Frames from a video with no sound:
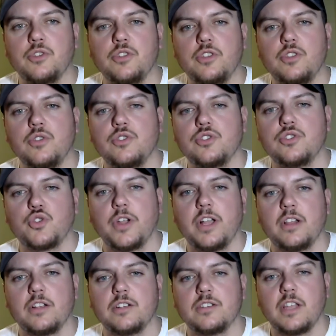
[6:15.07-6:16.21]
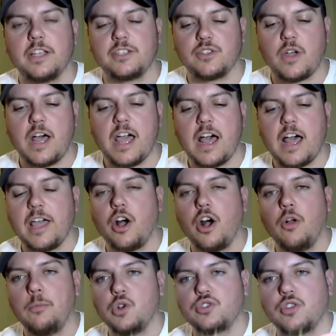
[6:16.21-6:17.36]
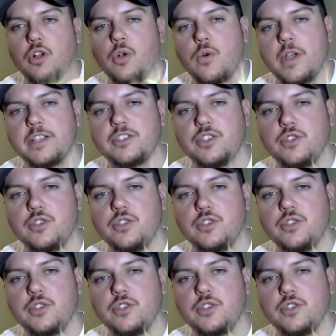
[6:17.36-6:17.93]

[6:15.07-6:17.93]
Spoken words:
do you use trailers? Like, so I almost always